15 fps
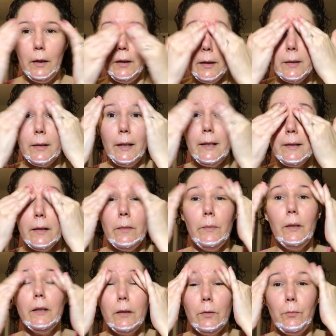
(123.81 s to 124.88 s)
It's not
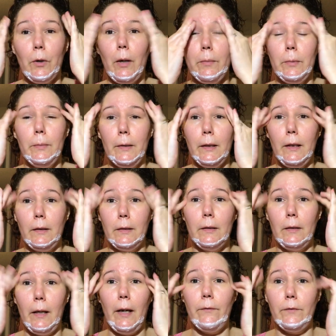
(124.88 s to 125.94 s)
something you probably
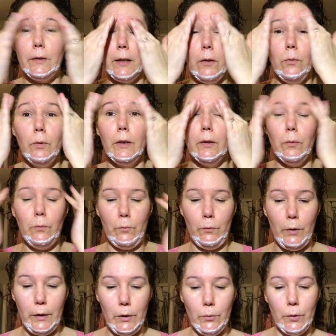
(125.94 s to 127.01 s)
have dealt with
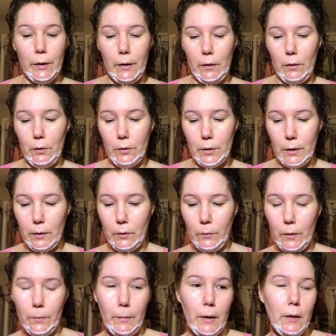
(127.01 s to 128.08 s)
when you were younger dealing
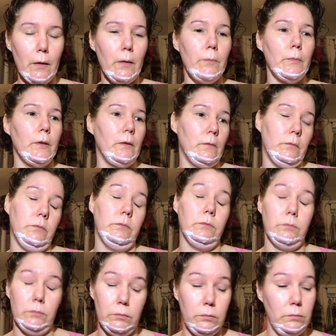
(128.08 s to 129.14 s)
with makeup, but
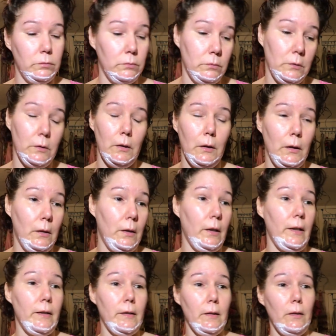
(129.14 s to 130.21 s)

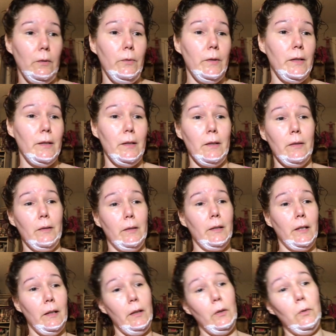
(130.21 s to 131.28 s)
as it always is
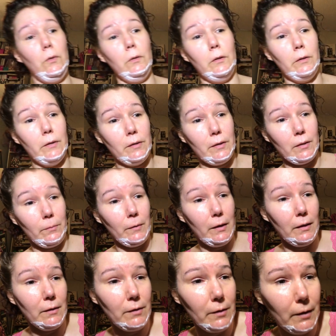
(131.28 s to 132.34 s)
getting older, there's some
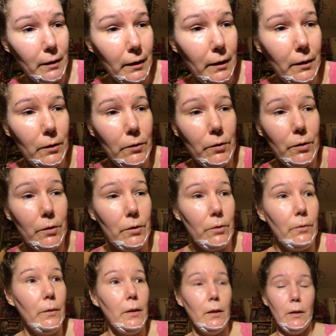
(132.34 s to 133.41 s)
things you got to get used
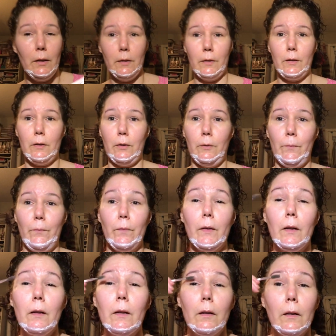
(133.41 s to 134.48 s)
to. So
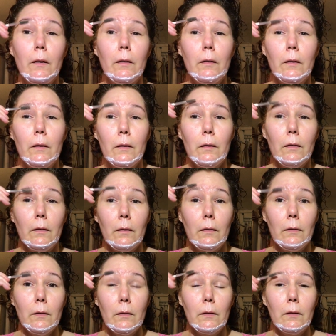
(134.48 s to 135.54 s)
I'm
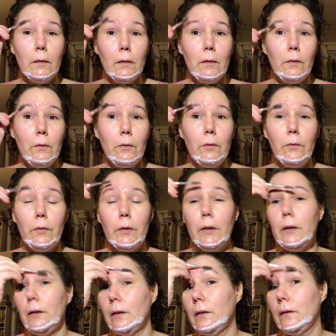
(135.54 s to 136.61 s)
just going to go over
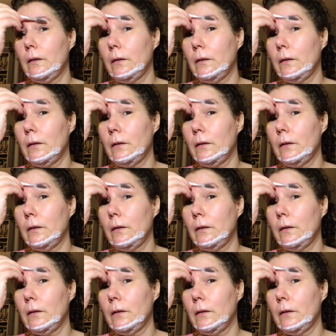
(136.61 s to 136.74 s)
there.